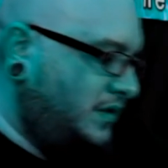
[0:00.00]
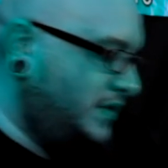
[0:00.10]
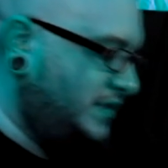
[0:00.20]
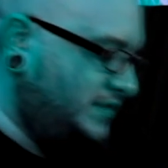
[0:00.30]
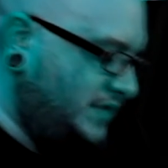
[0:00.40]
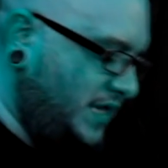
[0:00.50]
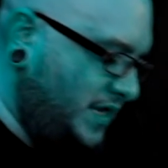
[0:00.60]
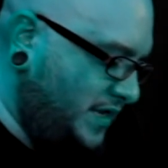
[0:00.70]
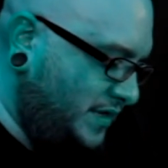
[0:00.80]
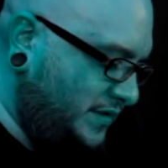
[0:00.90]
This
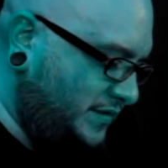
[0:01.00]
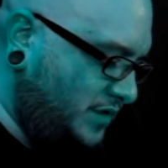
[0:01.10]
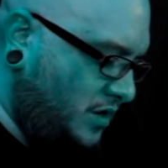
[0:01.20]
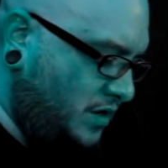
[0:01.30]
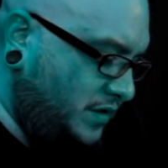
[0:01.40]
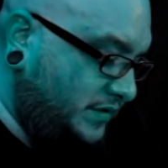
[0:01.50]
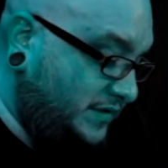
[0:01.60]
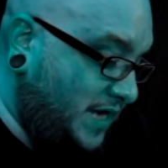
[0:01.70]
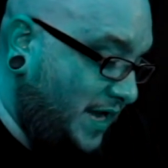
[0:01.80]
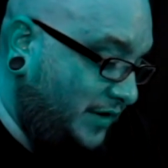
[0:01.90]
is on
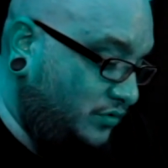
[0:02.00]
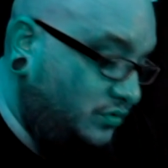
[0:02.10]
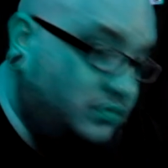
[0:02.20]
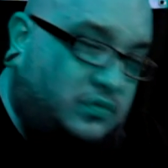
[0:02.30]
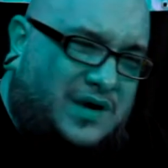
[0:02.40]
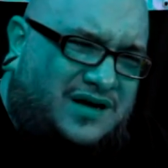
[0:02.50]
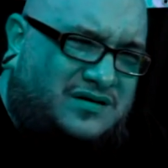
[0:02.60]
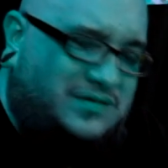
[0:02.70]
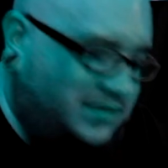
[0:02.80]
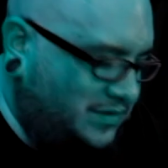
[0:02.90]
Tidal
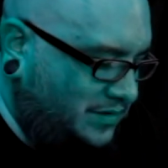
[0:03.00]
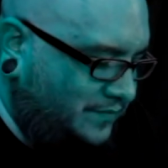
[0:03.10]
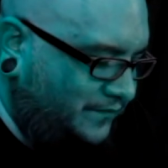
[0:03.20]
Records.